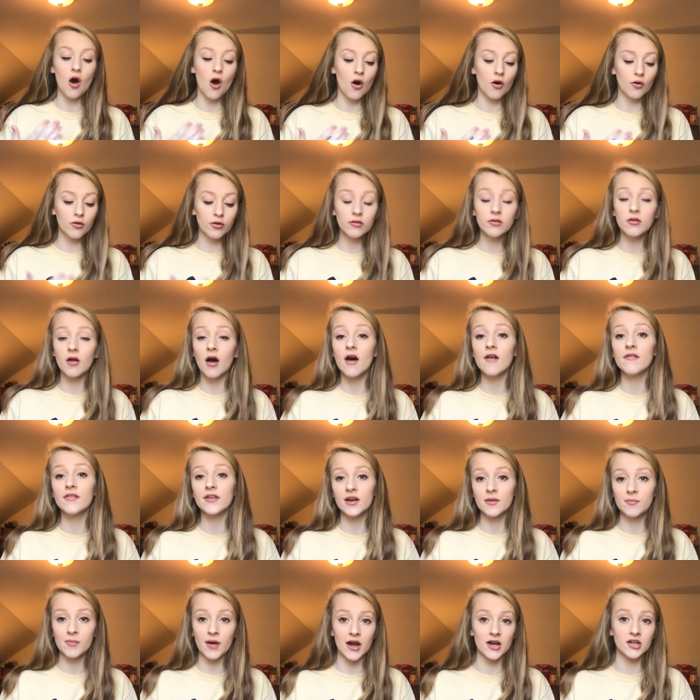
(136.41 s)
all the love
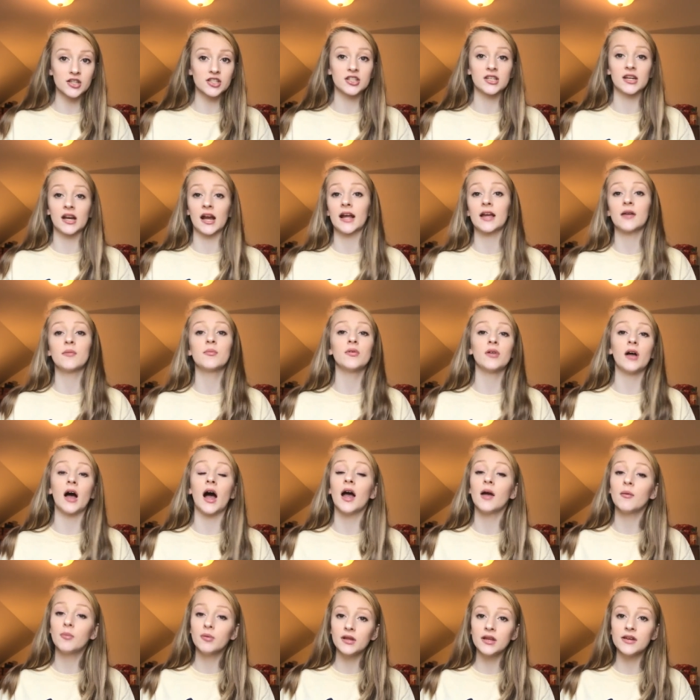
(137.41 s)
and compassion I could
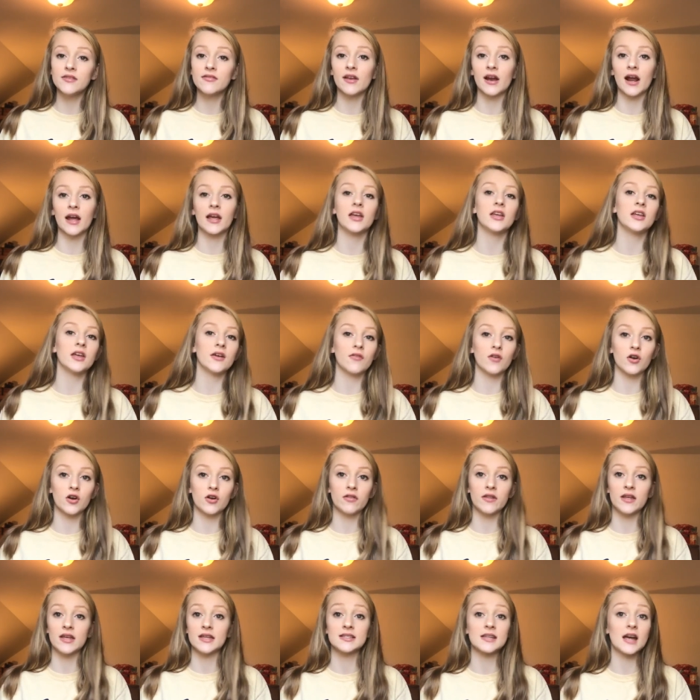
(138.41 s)
I believe that I can give
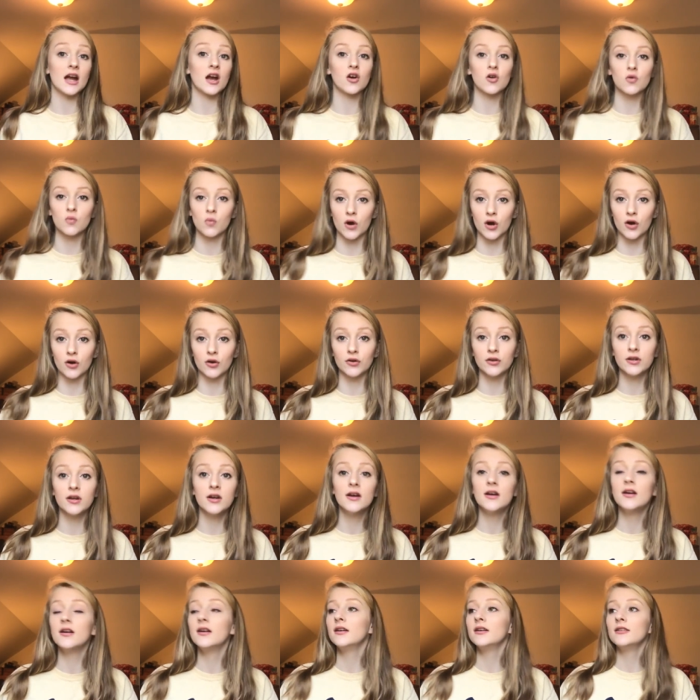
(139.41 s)
her the entire world
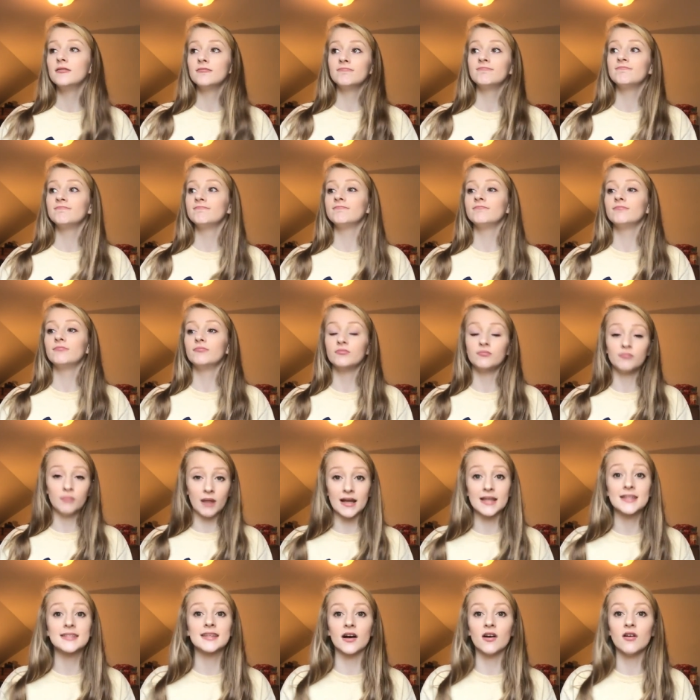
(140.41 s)

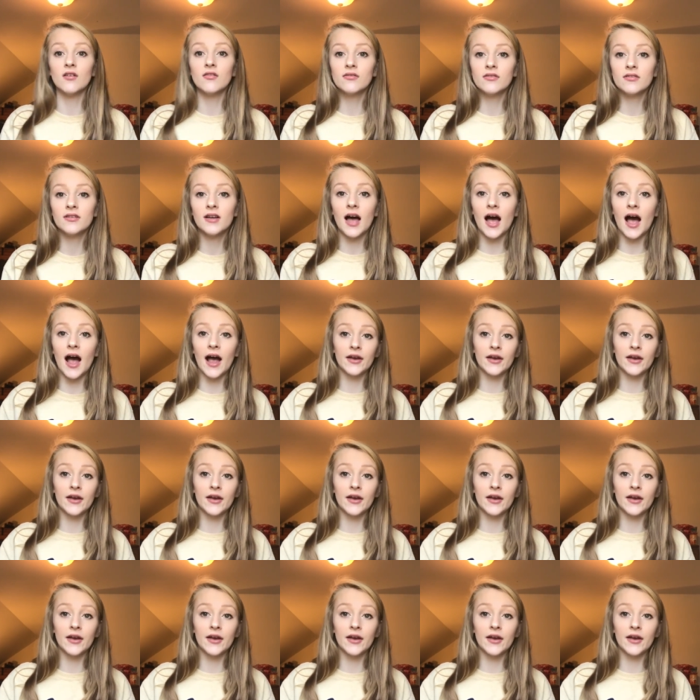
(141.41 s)
myself.